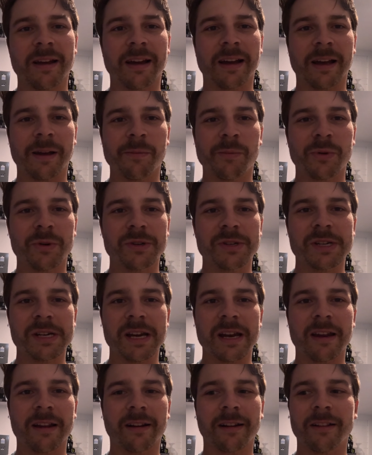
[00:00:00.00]
I
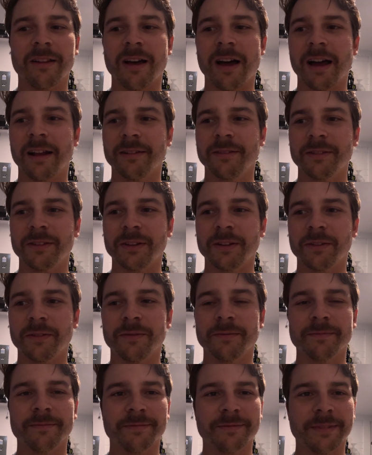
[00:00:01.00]
appreciate it a lot. So
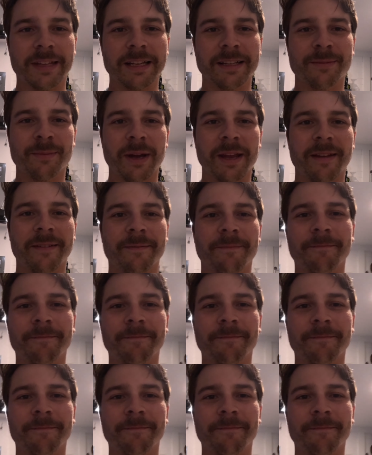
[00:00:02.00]
thanks, bye.